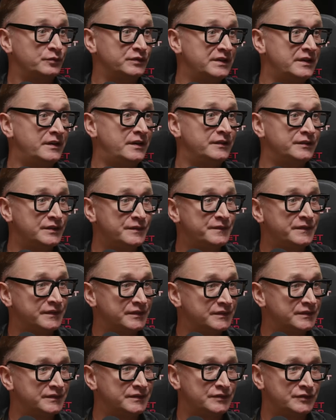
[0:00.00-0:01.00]
there are
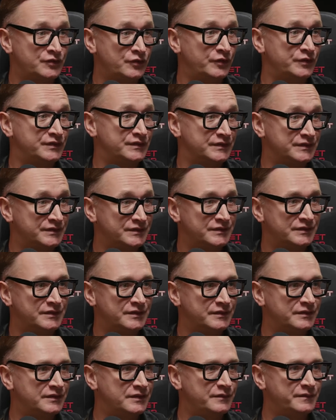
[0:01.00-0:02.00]
different choices,
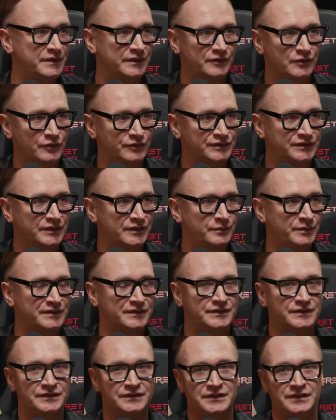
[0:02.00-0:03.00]
different
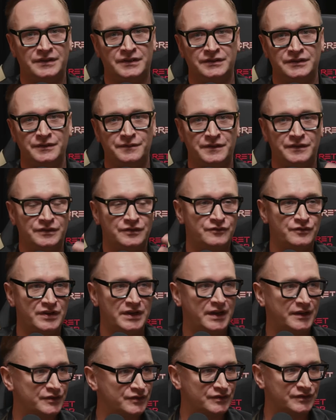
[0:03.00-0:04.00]
consequences. There are different
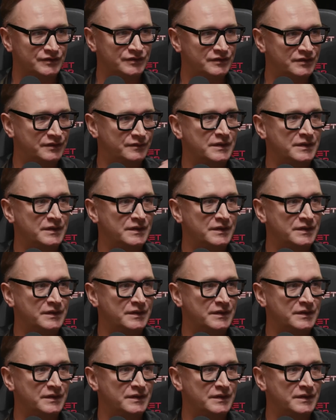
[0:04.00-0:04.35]
reactions.